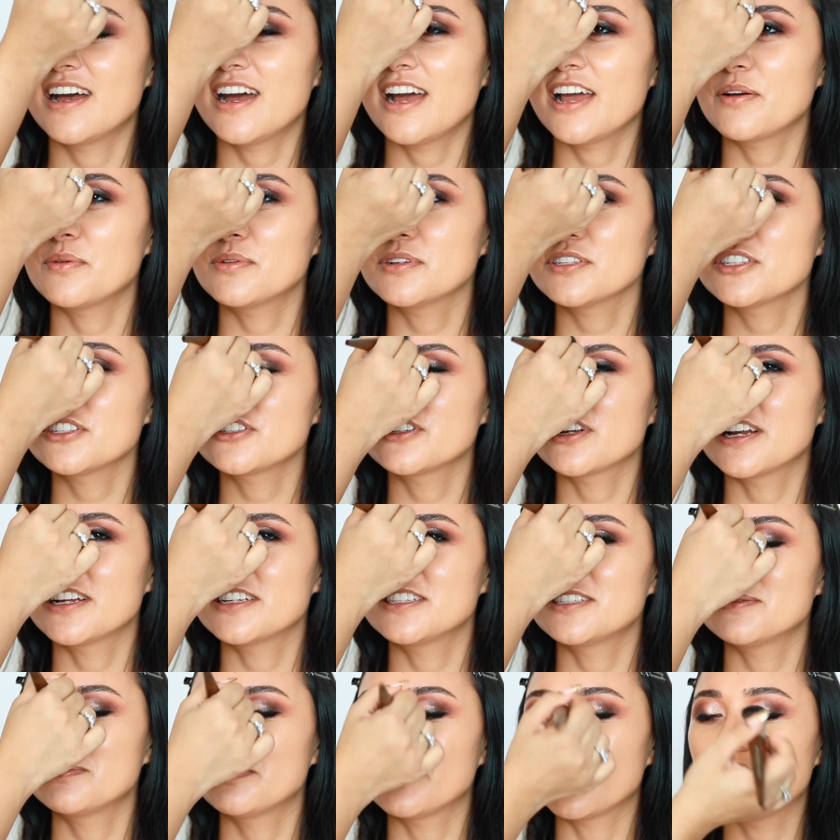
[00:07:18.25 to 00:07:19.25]
I once
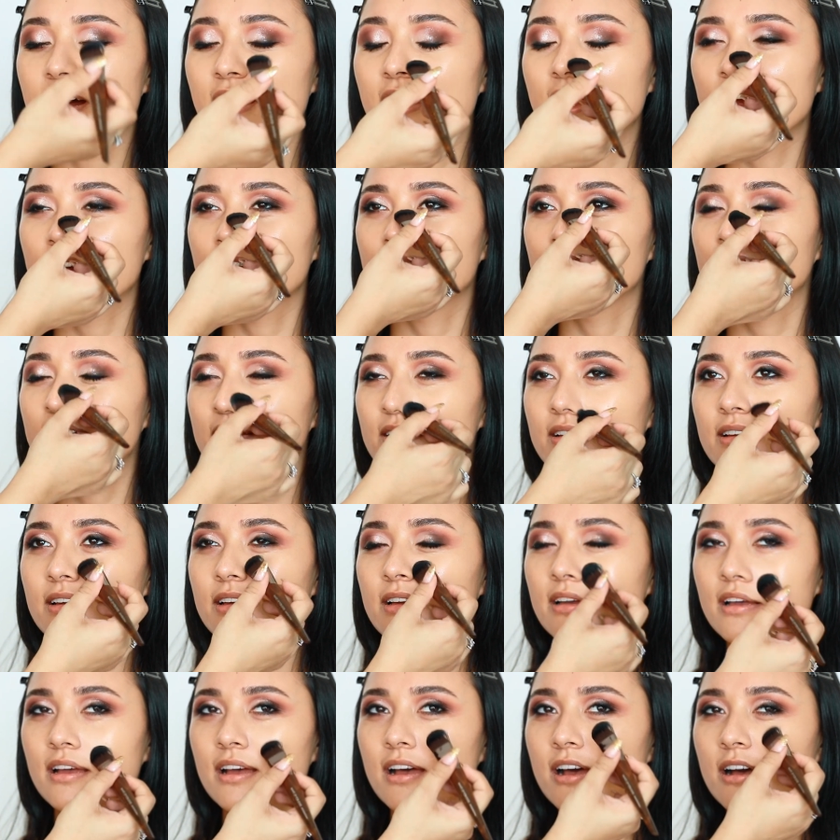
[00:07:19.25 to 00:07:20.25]
tried to buy
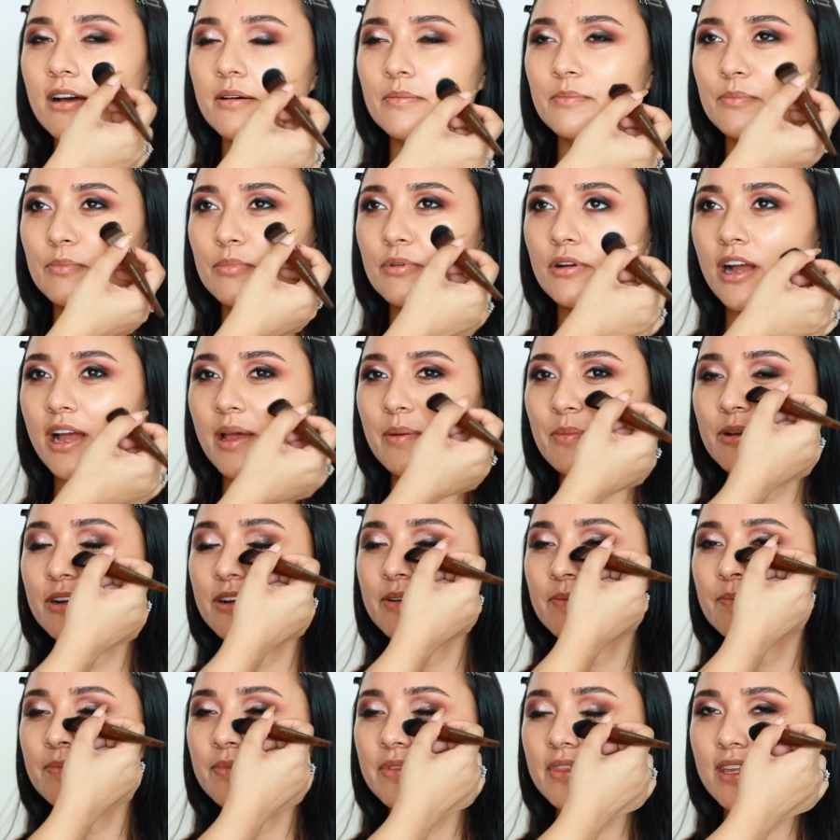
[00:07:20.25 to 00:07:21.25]
um,
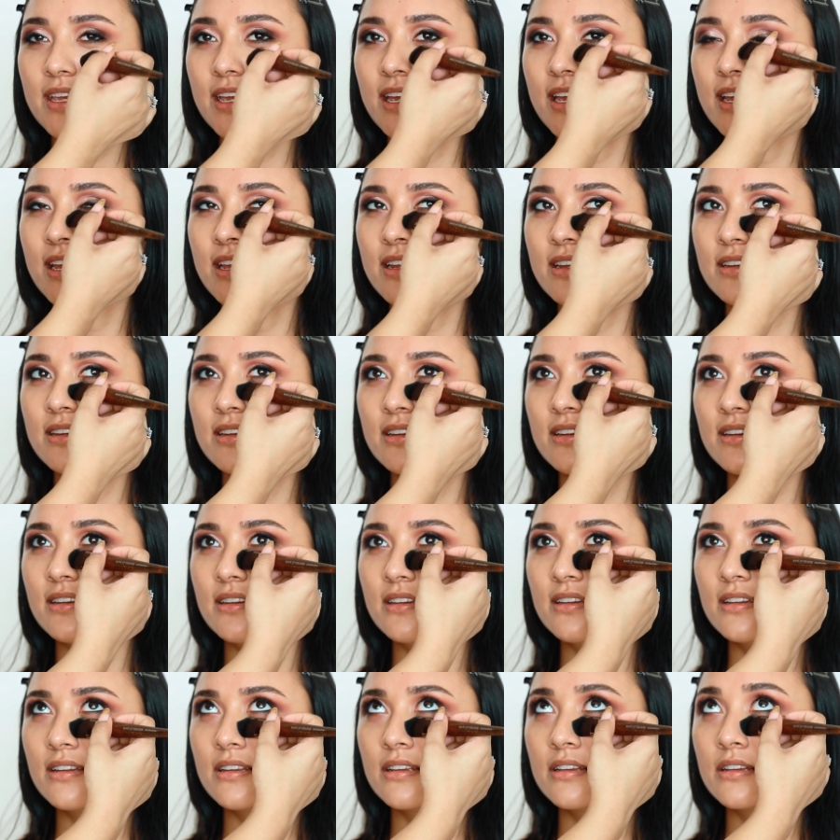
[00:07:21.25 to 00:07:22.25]
primer yeah. in
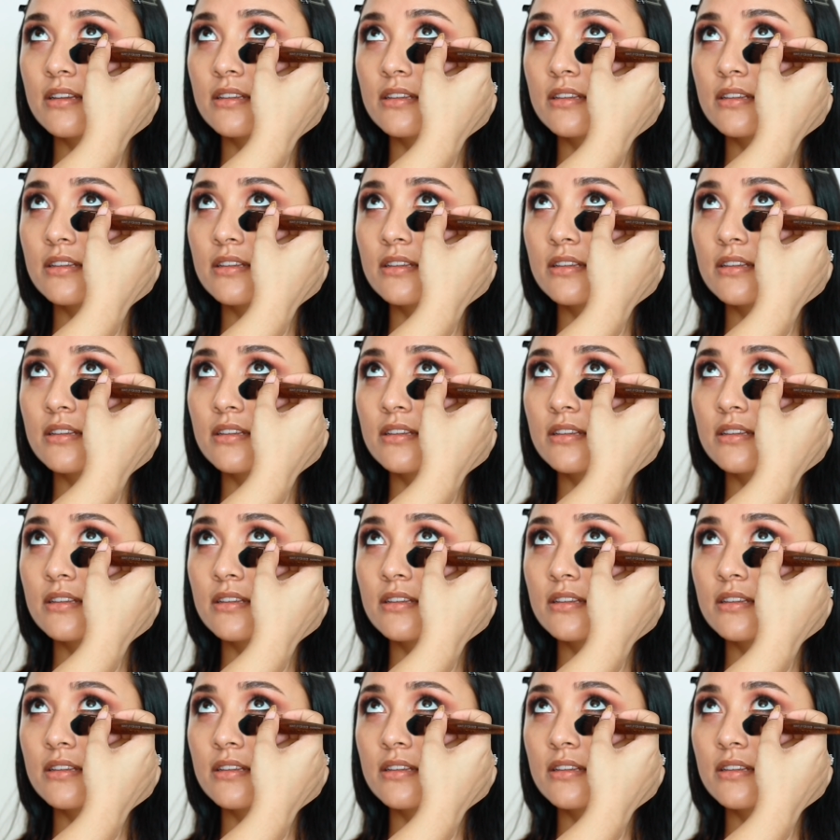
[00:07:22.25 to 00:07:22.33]
okay.